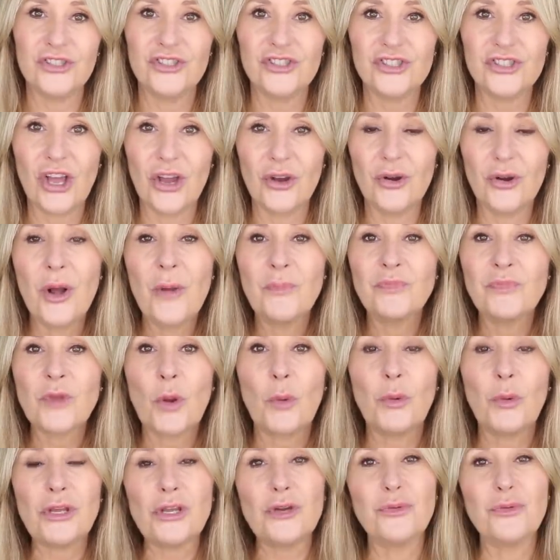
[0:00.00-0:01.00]
So
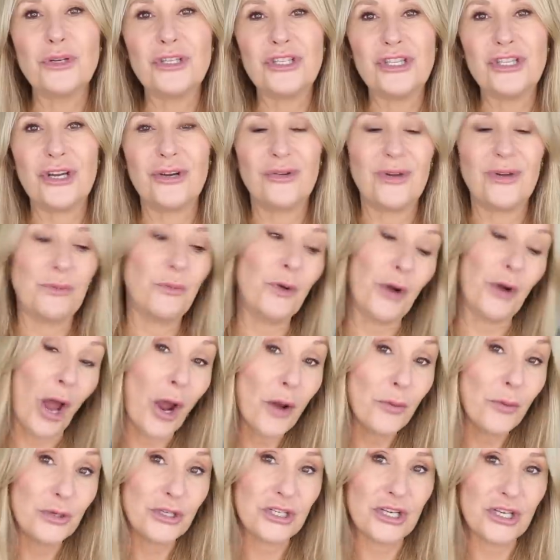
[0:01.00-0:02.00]
what you would do, what
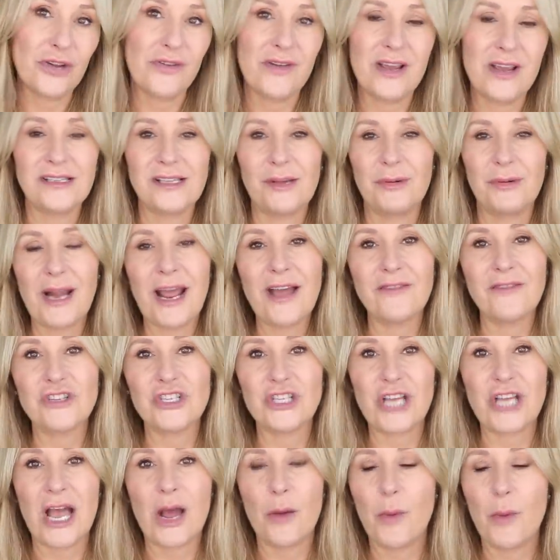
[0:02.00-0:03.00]
I would do is I would have a
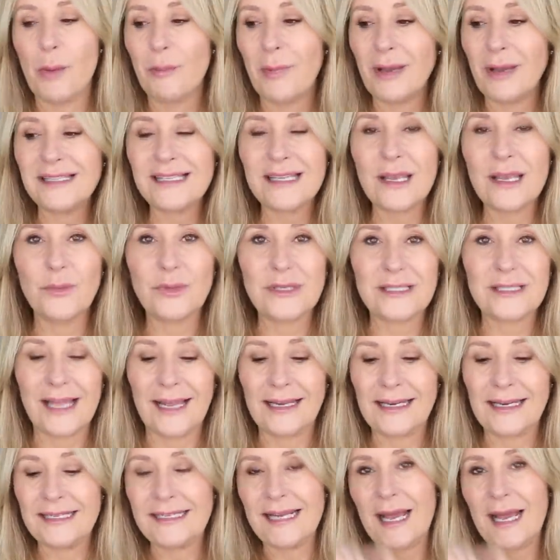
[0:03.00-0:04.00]
shower when my skin was
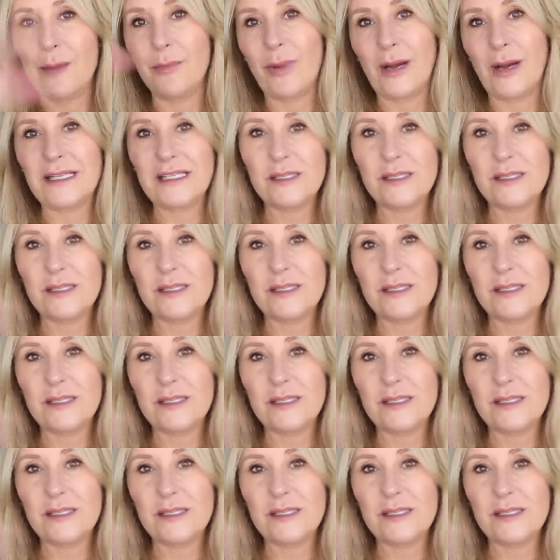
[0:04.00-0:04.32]
slightly damp,